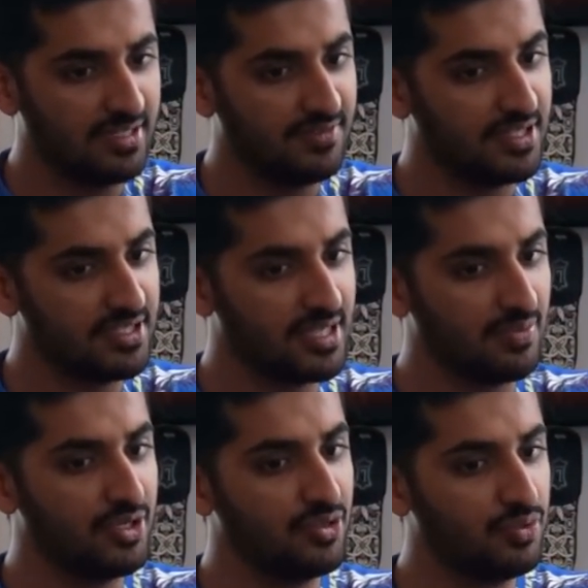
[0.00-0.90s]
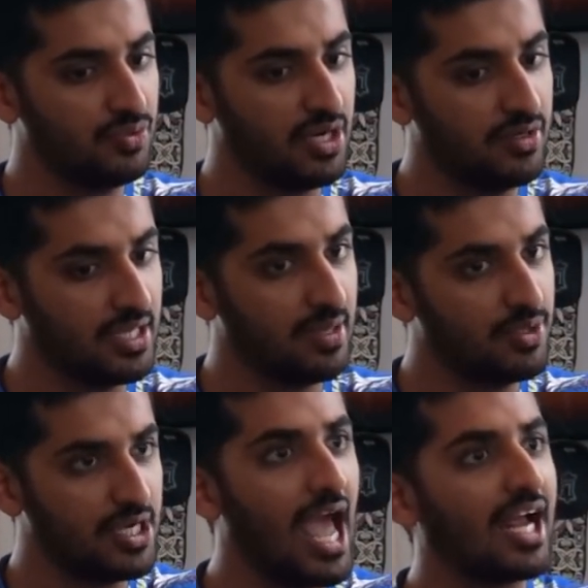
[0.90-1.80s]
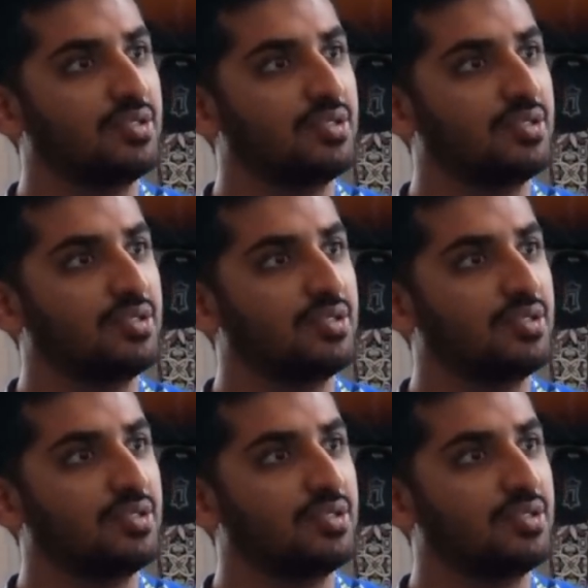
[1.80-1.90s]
activities that we do day to day which